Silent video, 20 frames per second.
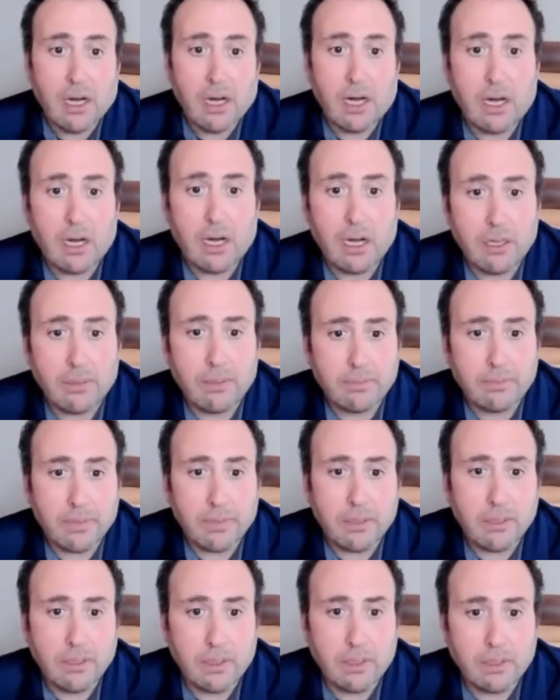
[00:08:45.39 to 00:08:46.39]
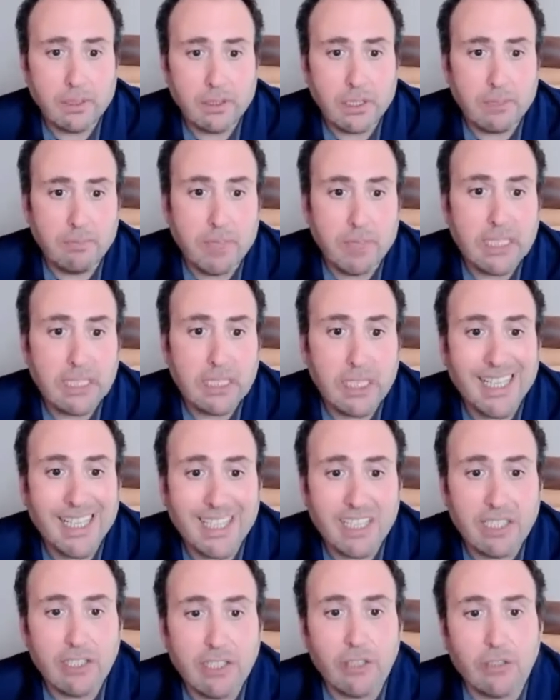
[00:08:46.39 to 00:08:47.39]
um, you know just
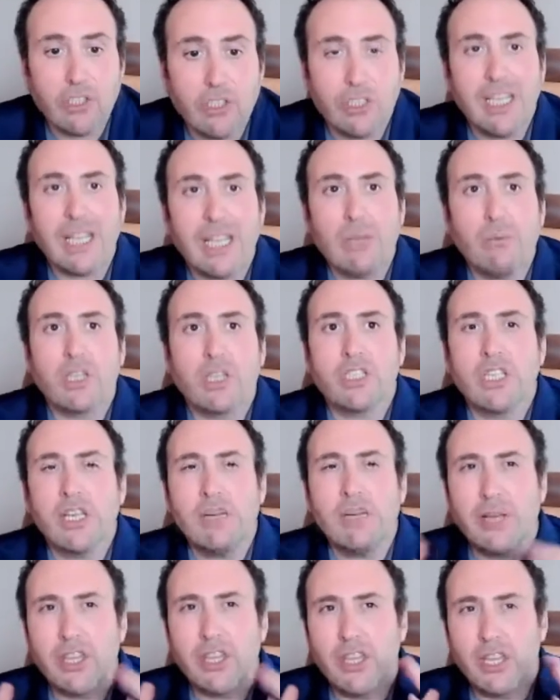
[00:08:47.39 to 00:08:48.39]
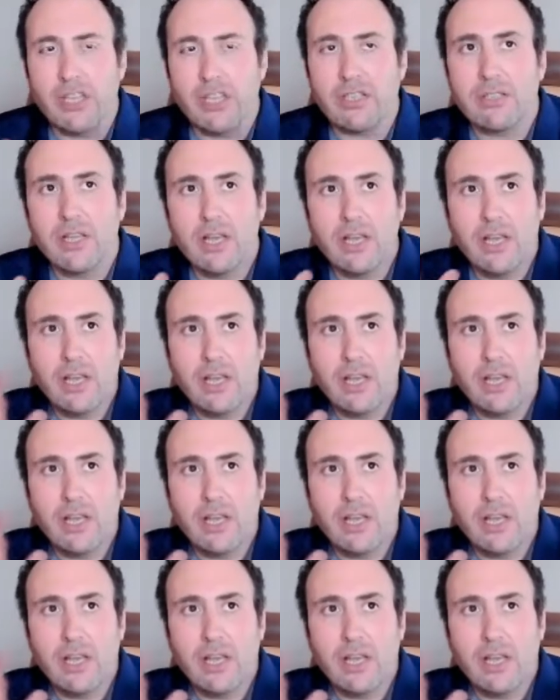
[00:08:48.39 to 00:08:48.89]
basically you know in other words think about this